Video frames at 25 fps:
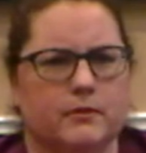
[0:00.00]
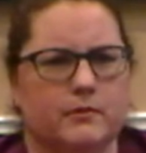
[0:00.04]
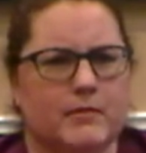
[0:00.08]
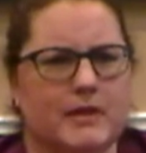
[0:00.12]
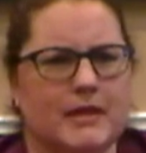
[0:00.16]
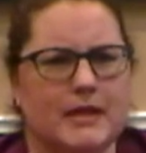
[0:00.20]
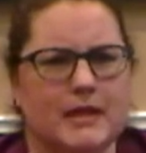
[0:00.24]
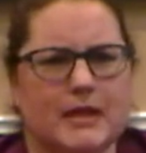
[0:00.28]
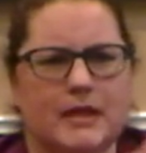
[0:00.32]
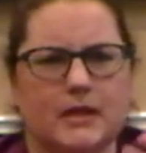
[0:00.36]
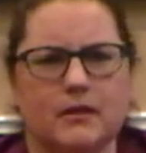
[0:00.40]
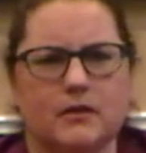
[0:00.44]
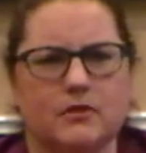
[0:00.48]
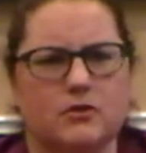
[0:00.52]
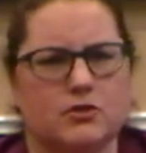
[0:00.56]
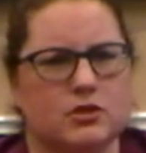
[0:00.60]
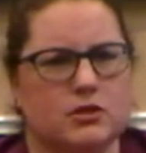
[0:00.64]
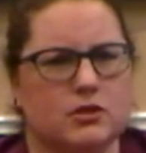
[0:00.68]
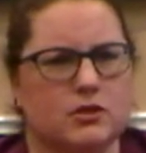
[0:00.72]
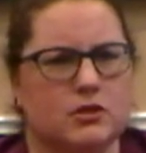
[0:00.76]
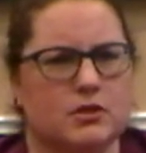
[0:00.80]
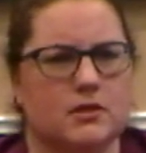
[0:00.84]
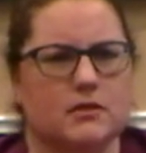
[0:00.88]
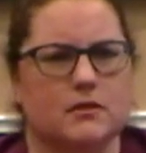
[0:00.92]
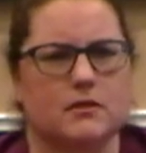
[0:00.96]
meetings
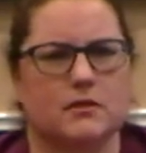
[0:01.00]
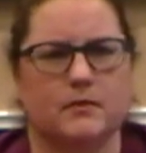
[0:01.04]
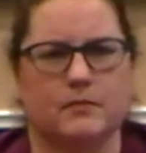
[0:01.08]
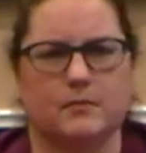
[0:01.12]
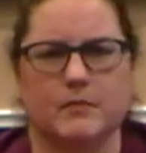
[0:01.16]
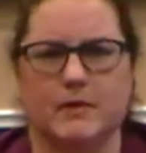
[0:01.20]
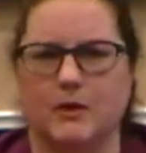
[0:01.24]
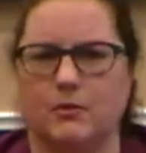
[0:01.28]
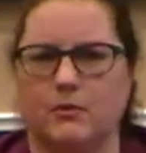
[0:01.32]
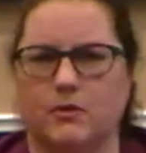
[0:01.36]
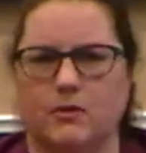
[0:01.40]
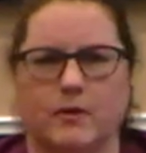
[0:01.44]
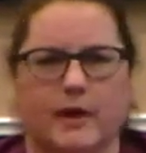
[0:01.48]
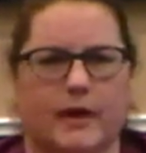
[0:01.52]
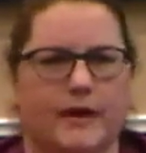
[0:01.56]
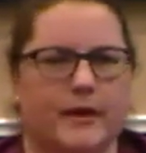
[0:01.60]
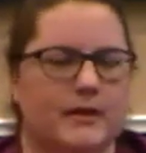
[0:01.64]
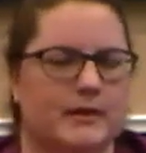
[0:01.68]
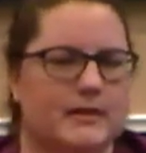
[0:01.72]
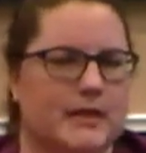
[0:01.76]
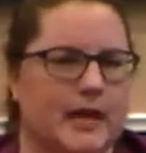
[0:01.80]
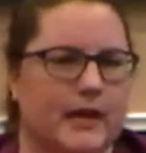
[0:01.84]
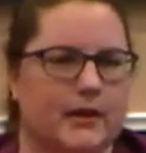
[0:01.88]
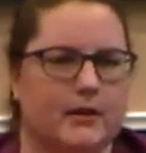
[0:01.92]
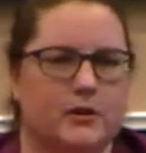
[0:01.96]
just to meet with like
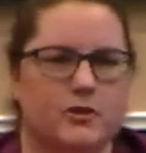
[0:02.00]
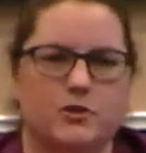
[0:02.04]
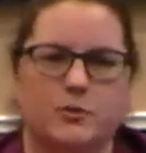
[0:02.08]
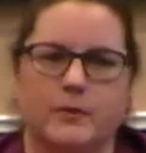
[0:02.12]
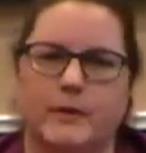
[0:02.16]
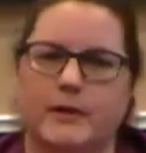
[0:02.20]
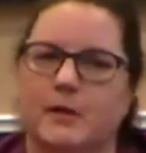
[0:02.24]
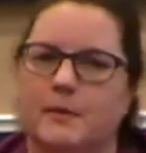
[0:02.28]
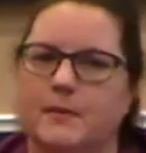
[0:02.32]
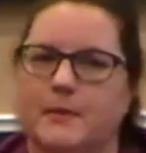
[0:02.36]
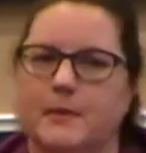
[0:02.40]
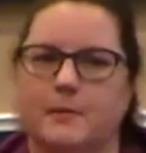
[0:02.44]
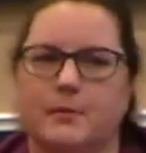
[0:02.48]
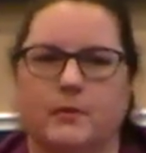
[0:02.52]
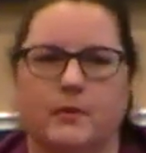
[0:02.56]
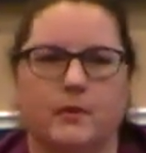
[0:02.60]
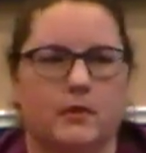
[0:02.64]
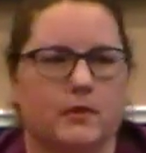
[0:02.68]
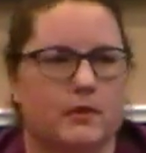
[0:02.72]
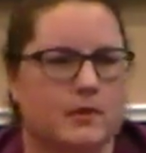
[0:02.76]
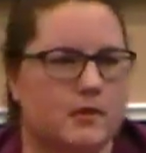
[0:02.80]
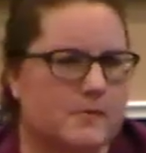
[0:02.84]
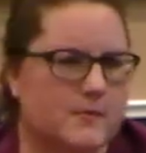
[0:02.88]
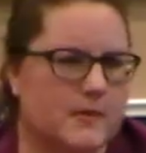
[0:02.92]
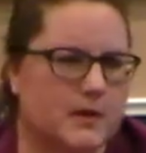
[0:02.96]
10 or 20 people in
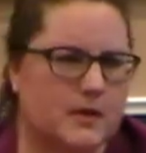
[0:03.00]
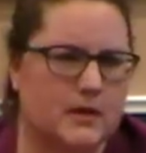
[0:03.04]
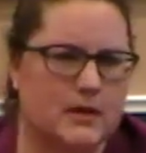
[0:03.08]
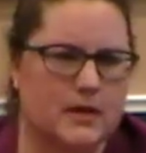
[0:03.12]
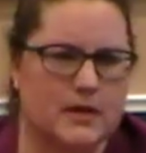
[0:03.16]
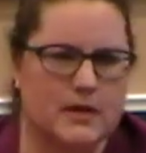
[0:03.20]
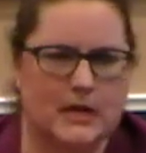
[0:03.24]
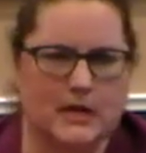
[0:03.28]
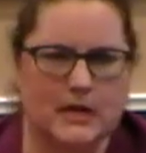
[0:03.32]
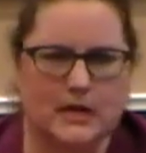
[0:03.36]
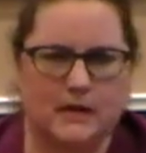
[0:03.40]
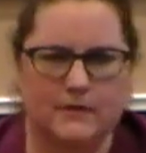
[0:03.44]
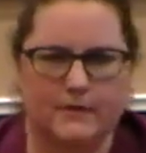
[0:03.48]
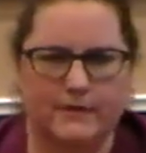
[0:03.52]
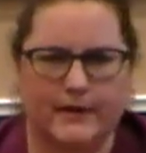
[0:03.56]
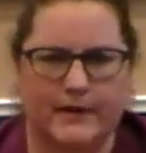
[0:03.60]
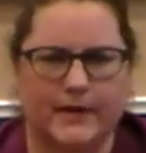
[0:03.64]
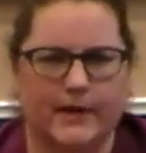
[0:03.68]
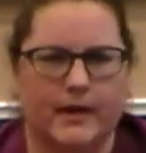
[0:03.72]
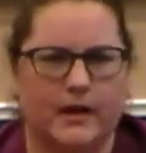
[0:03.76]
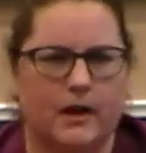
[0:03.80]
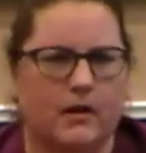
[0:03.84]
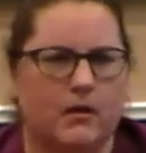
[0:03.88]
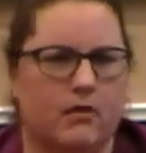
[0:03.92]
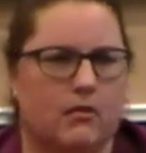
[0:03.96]
the community to
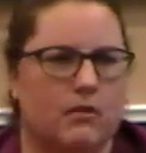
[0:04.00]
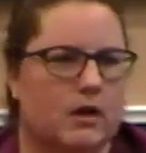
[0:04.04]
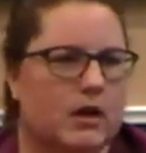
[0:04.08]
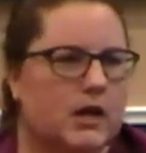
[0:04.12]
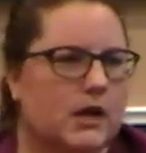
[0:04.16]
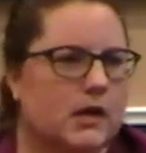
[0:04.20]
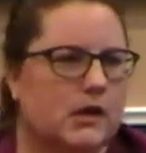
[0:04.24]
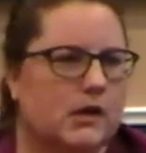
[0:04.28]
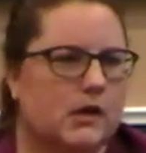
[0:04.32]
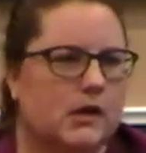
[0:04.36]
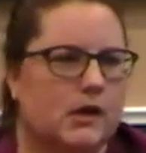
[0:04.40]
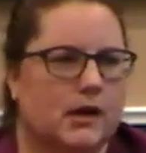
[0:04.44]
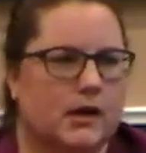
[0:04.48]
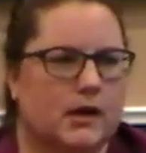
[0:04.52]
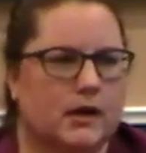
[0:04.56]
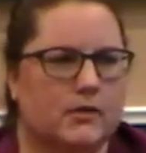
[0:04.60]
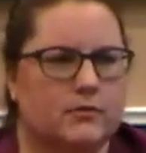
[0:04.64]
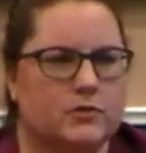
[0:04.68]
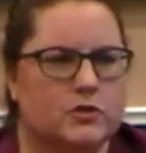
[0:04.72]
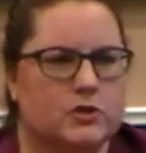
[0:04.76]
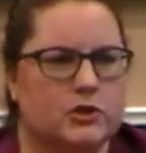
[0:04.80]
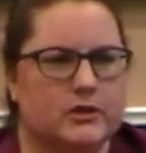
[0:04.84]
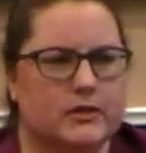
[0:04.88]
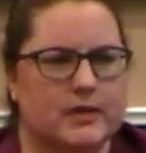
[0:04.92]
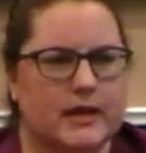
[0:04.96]
find out,
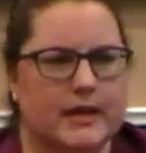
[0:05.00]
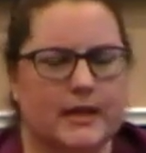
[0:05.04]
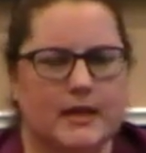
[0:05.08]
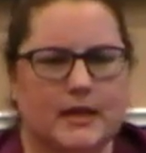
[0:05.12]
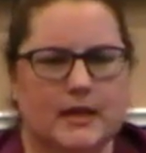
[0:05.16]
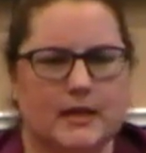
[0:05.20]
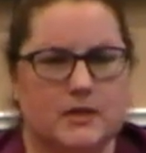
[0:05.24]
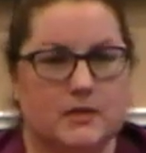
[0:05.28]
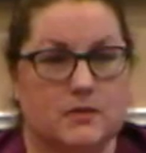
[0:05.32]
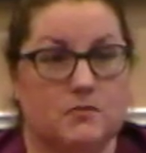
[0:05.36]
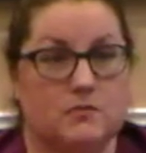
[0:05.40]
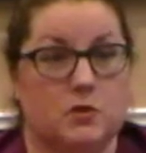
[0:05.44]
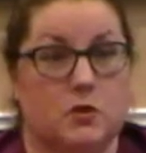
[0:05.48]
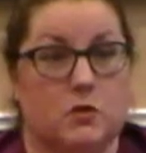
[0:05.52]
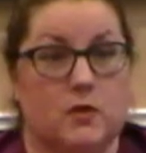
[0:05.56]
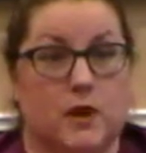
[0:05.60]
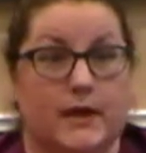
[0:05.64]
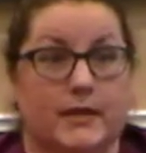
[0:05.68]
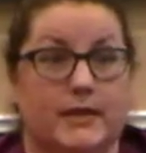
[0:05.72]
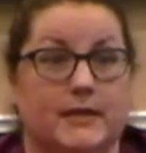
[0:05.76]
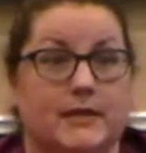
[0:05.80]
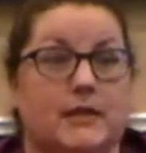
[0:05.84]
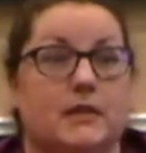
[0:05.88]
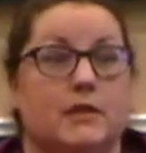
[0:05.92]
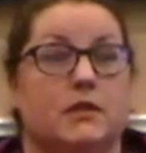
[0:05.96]
to just kind of get some new
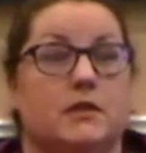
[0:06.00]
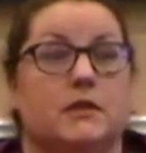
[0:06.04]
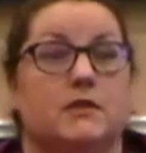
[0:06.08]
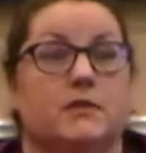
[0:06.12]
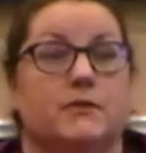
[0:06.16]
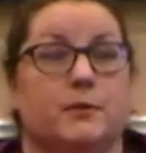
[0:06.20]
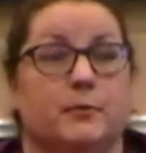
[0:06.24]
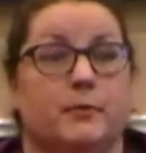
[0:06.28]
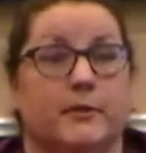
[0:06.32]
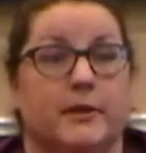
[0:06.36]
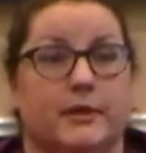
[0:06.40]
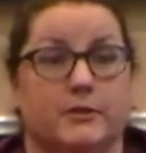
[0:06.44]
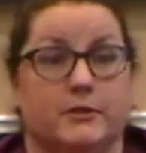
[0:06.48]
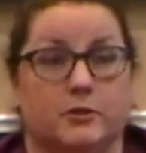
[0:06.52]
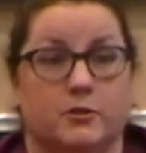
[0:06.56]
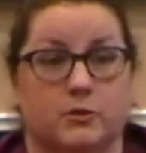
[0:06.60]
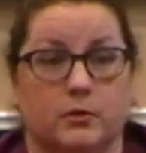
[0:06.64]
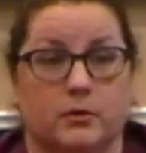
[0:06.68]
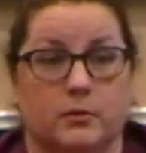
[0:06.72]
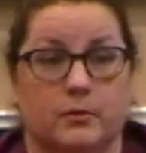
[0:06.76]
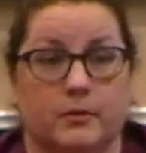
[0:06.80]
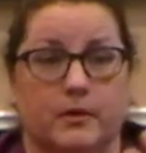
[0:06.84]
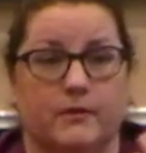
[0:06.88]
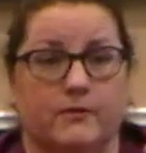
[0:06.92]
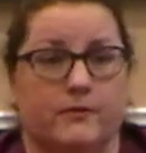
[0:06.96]
ideas for
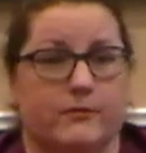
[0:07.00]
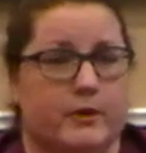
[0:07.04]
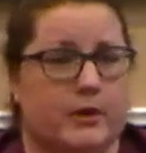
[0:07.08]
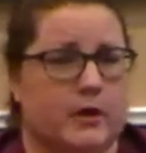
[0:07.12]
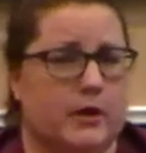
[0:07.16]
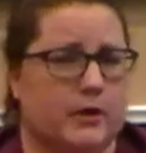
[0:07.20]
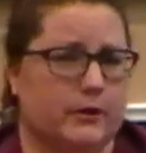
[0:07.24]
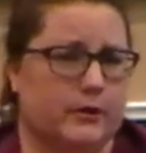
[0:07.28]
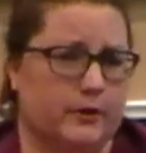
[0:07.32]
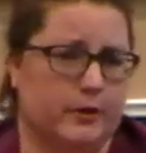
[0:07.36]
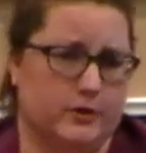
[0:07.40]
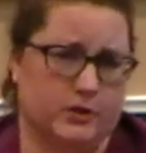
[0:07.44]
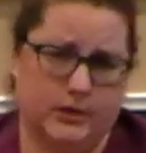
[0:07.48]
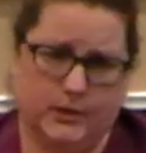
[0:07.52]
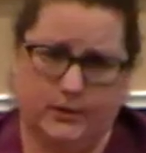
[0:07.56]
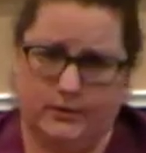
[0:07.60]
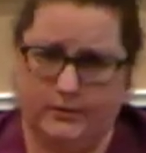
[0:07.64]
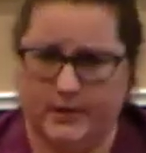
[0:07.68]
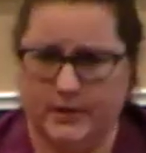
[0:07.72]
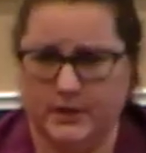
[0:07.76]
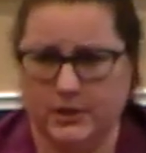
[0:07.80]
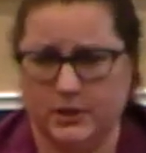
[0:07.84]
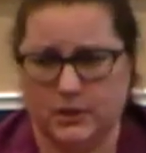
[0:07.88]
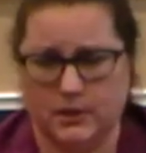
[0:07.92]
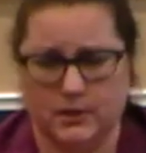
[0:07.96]
brainstorming for younger
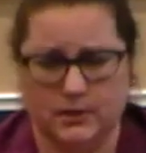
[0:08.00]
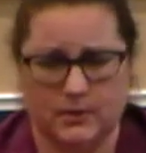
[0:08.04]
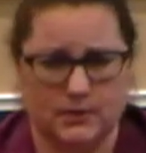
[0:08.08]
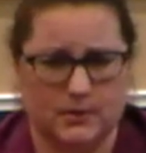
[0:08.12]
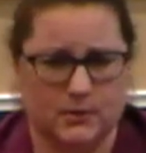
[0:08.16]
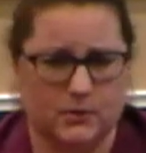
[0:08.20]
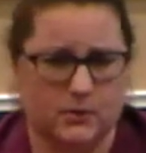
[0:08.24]
generations.